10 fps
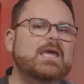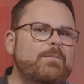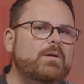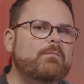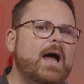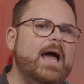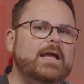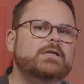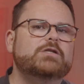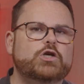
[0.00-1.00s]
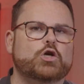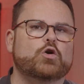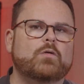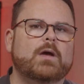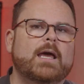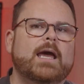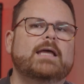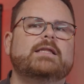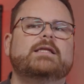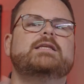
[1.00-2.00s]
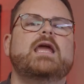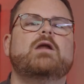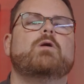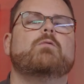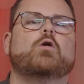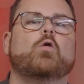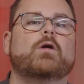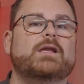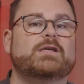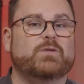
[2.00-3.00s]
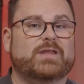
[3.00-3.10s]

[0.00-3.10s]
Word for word: Keep in mind, too, that the data we recorded is